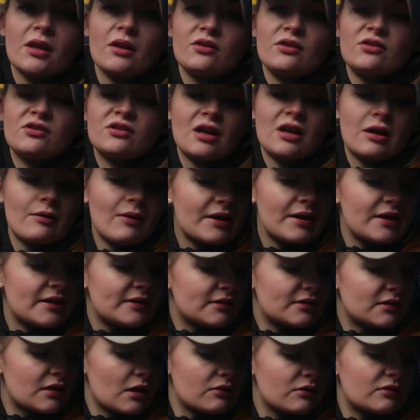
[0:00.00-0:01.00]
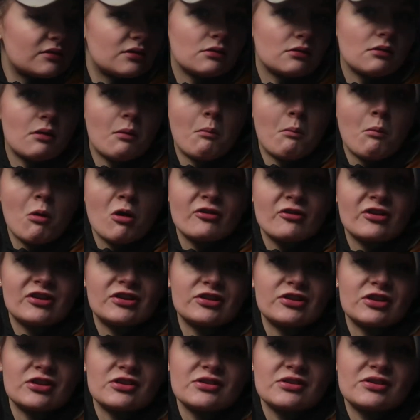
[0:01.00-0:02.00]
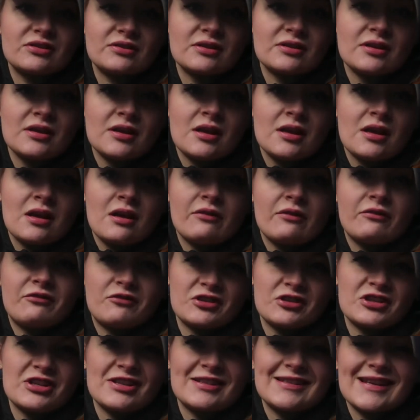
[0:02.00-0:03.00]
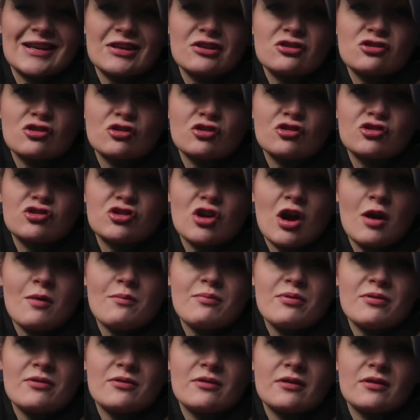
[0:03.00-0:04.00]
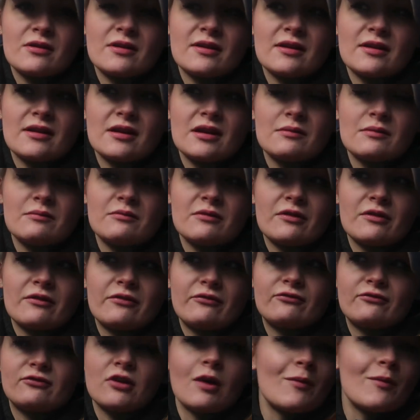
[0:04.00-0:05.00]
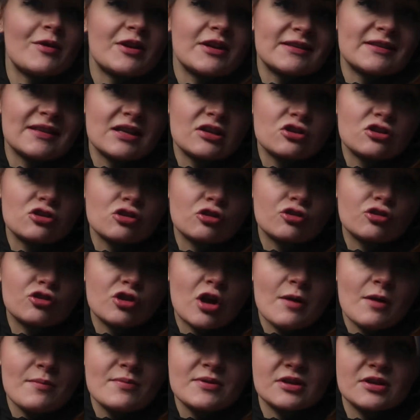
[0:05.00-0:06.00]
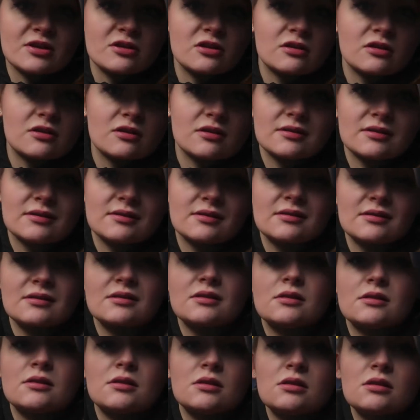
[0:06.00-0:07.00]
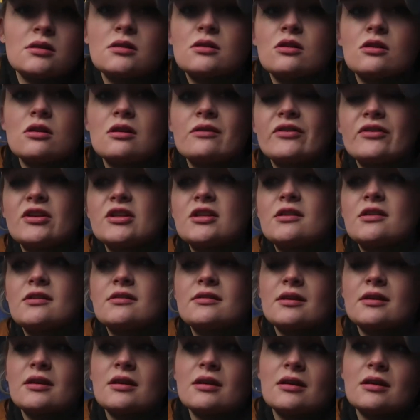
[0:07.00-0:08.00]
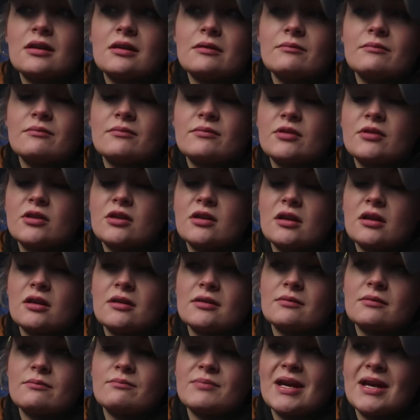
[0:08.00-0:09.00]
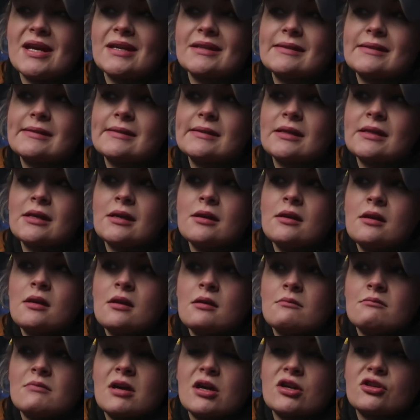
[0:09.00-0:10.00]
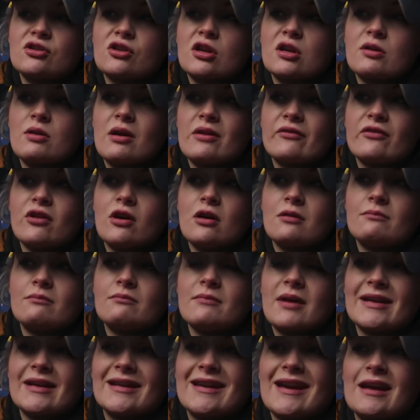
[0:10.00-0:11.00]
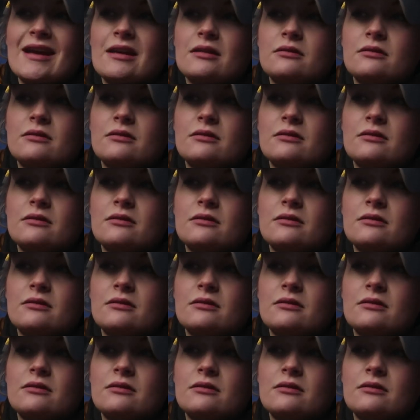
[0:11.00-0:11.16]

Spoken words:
So now I need to go to Morrison's for an essential shop, from an essential shop, you know, because COVID. Gonna get some bits, might show you what I've got, might